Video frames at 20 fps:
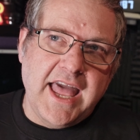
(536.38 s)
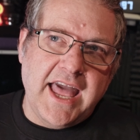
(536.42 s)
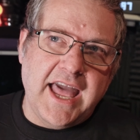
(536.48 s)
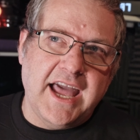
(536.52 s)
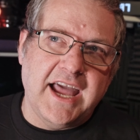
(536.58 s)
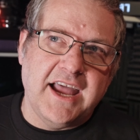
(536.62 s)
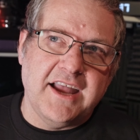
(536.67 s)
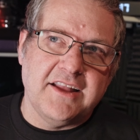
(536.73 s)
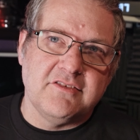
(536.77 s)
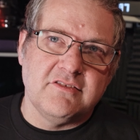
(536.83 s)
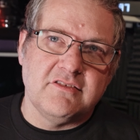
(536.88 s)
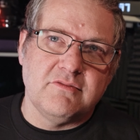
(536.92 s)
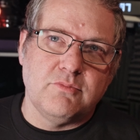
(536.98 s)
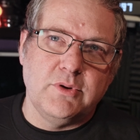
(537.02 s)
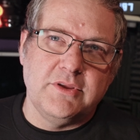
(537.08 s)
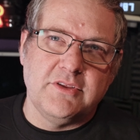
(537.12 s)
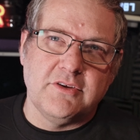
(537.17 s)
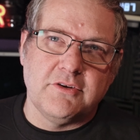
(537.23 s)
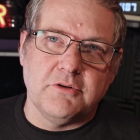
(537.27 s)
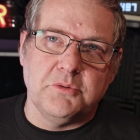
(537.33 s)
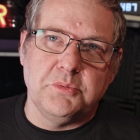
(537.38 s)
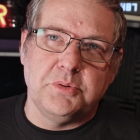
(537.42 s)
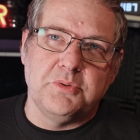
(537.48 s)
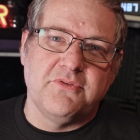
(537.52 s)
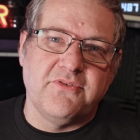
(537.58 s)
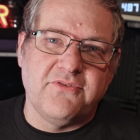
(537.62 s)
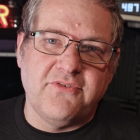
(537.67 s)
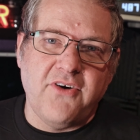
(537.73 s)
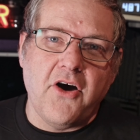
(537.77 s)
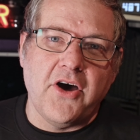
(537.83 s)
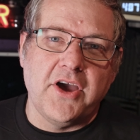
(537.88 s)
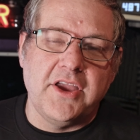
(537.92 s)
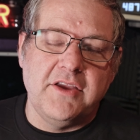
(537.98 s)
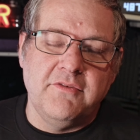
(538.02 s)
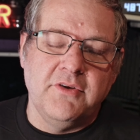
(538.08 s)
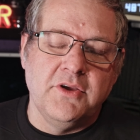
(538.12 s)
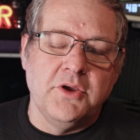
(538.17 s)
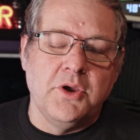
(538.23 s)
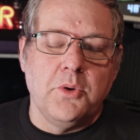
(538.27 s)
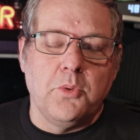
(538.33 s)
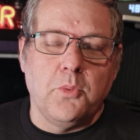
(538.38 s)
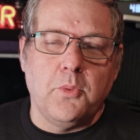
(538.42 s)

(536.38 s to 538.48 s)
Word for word: And with a group of five,